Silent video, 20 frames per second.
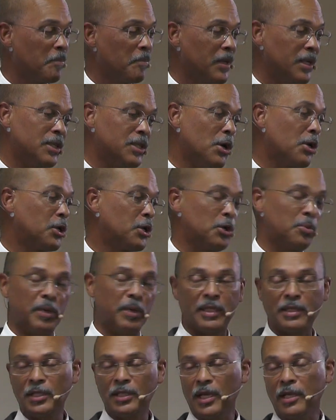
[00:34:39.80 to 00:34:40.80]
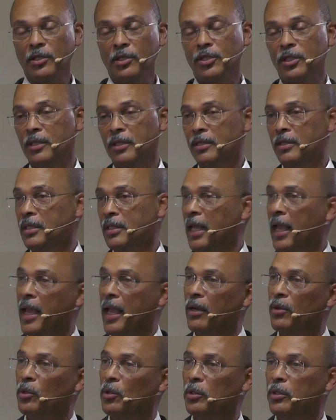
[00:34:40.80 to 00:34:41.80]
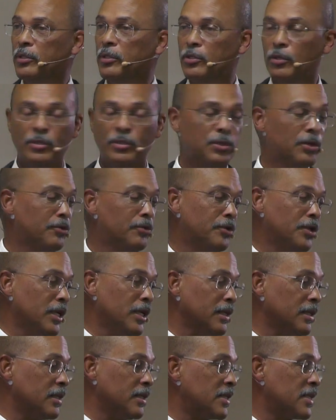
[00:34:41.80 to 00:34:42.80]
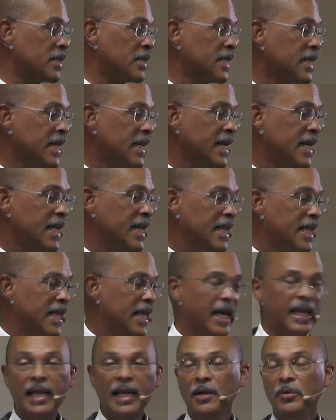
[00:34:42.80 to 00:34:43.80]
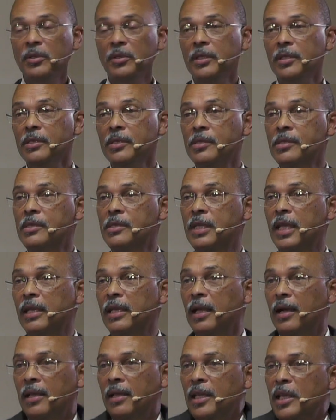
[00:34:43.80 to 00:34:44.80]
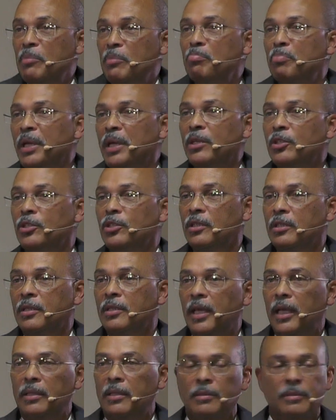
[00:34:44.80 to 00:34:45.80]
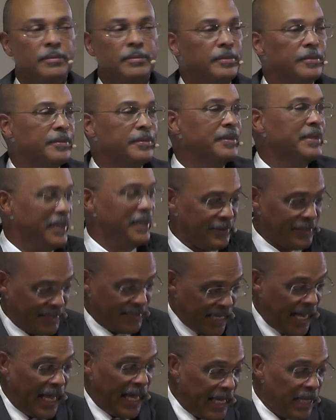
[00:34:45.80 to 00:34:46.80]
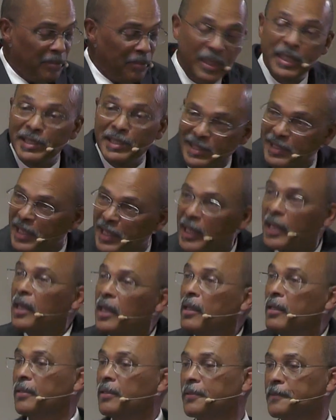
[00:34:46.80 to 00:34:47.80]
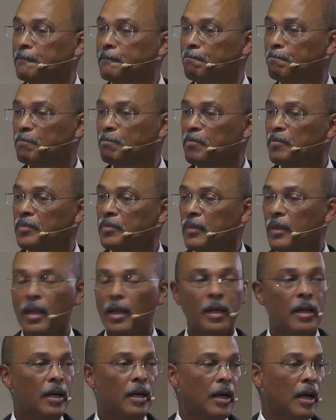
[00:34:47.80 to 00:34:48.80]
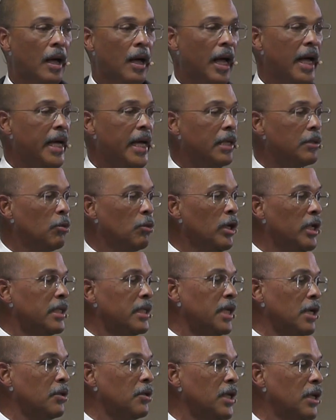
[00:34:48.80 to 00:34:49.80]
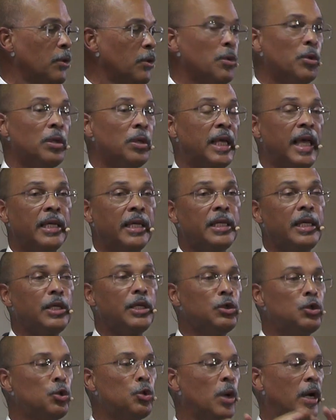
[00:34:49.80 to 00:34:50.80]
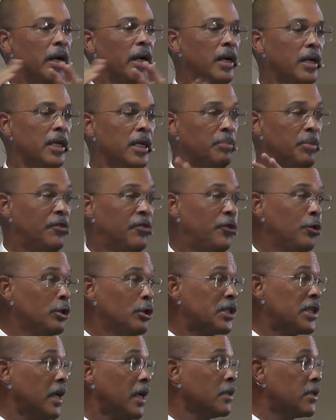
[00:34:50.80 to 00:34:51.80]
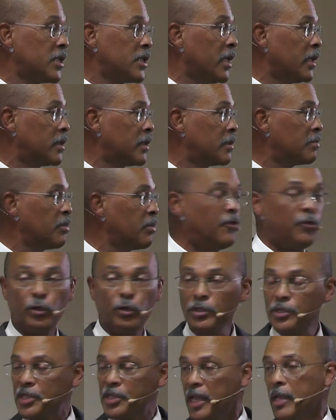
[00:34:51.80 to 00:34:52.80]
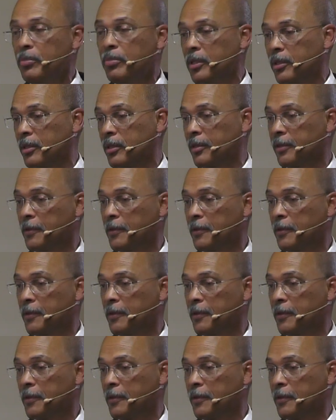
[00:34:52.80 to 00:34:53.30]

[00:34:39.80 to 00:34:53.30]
Documentation and all sorts of things. And I was getting rather impatient that time is ticking. I had worked out that we would get into Harare before sunset, before the Sabbath.